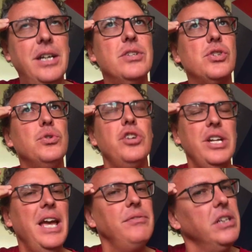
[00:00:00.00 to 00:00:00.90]
So you're
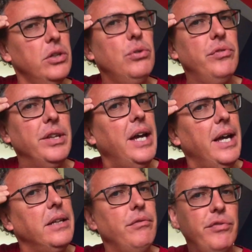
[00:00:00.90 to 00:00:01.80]
going to have to get over
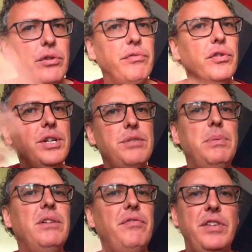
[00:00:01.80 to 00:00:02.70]
that. For each
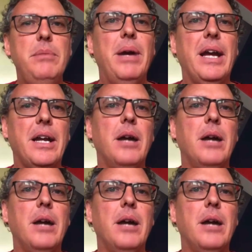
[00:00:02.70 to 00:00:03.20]
bit of feedback,